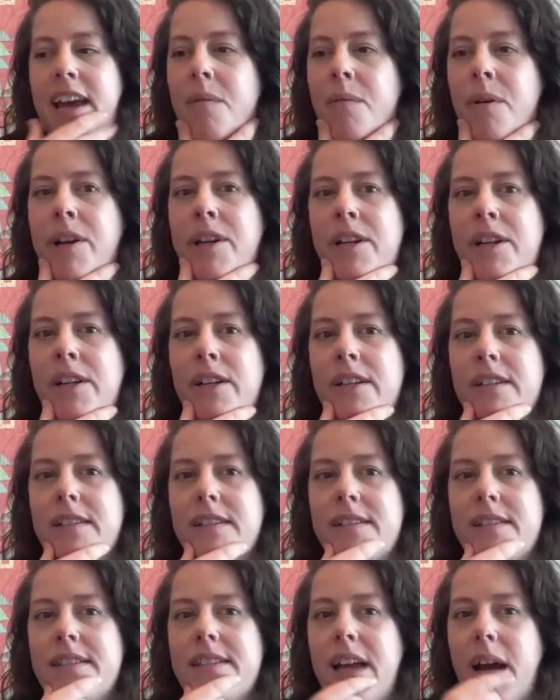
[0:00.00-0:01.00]
And when you're
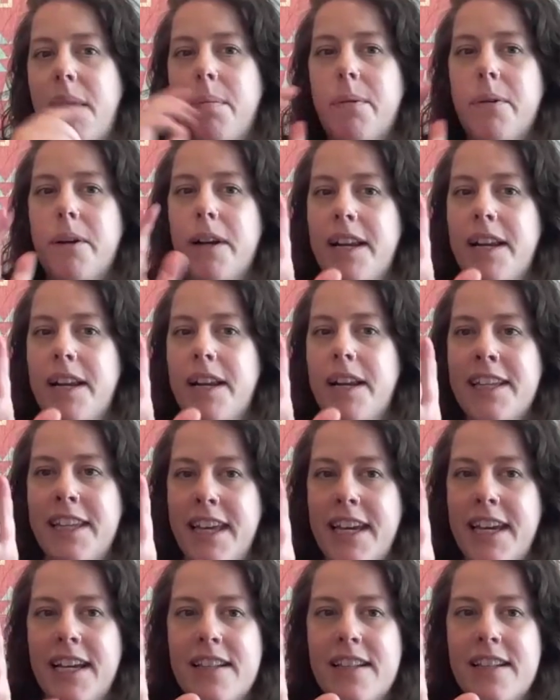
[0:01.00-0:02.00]
separating
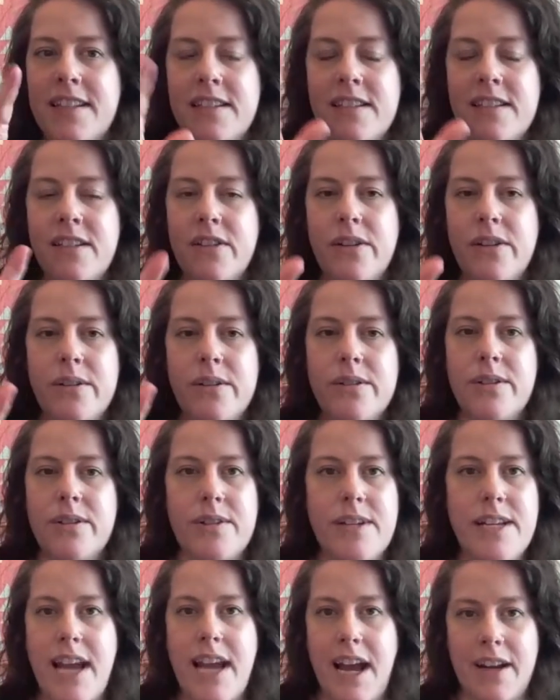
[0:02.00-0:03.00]
kids into those
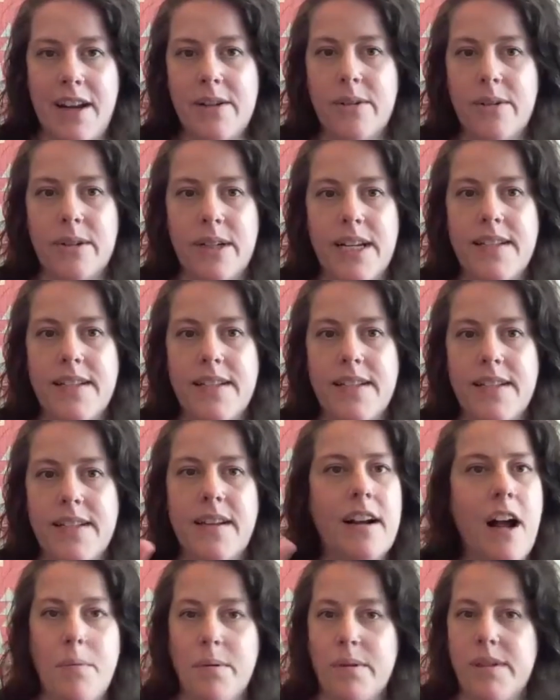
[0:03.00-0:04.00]
3 categories, a
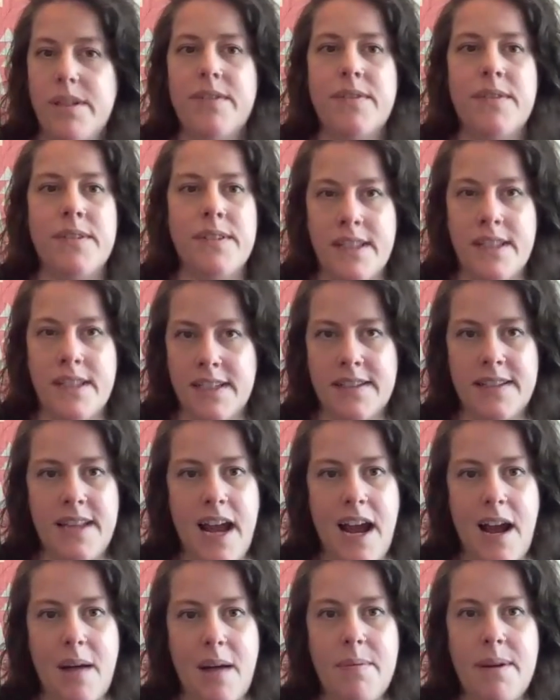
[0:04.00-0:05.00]
couple different things
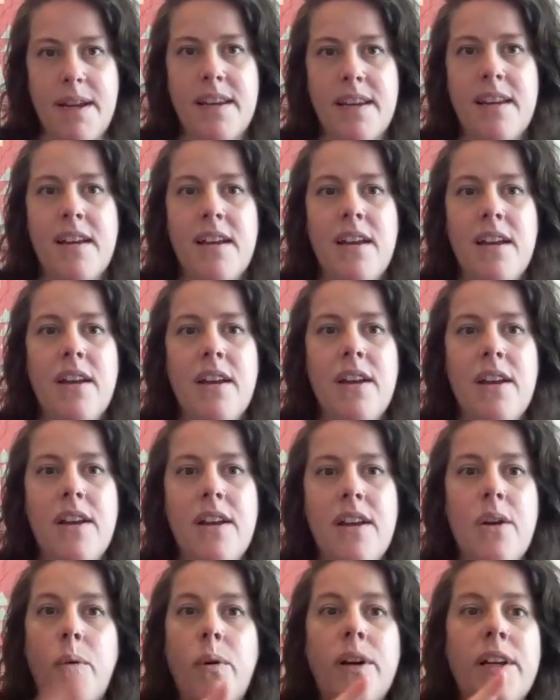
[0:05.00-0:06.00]
happen.
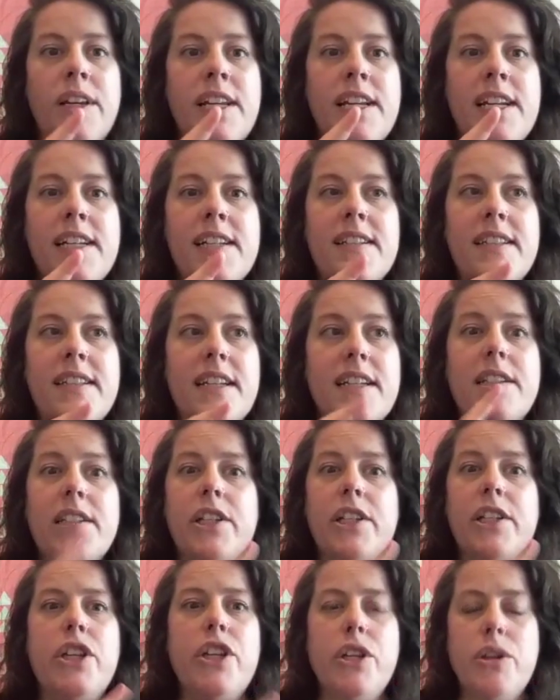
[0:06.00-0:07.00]
One is it's
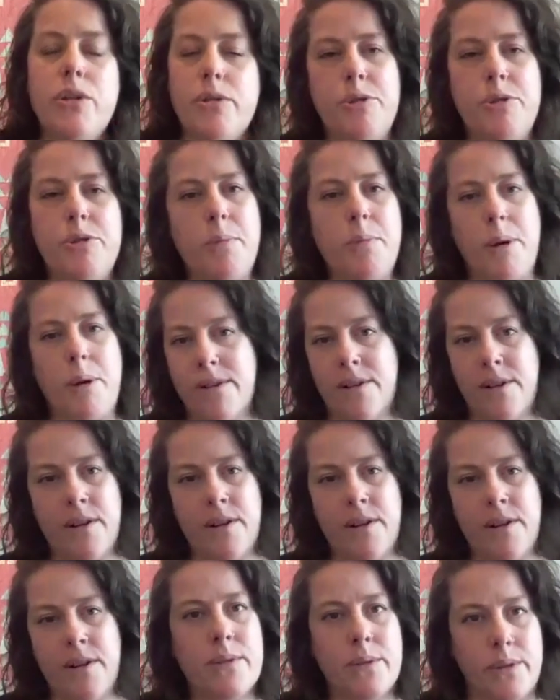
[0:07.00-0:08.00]
a huge burden
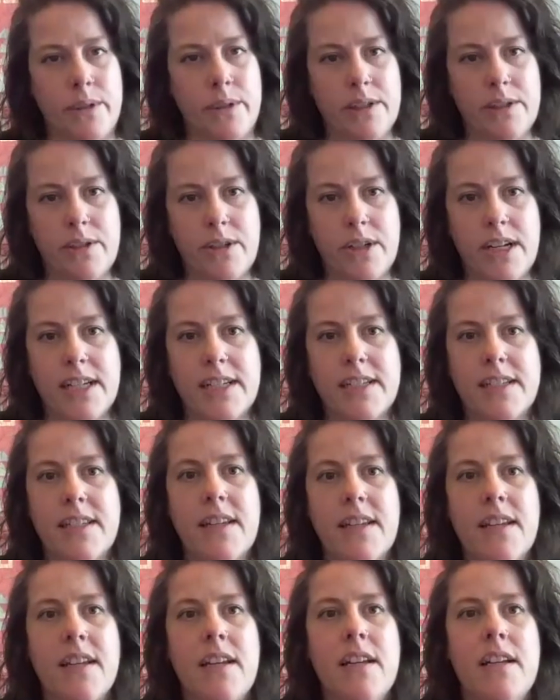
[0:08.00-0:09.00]
on the school district
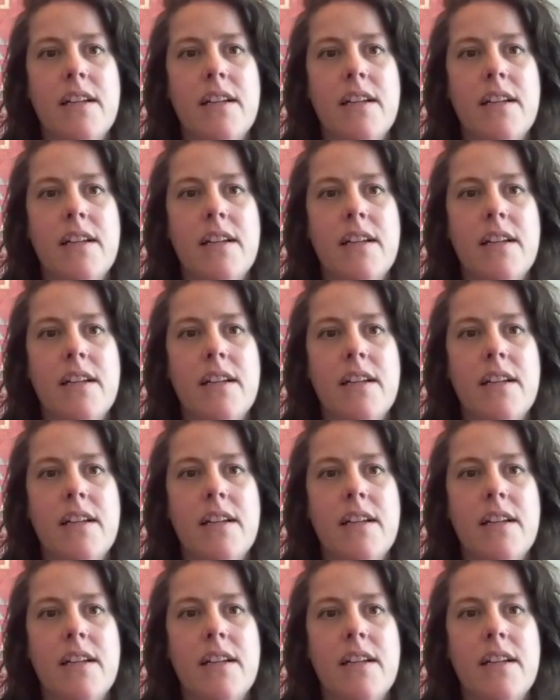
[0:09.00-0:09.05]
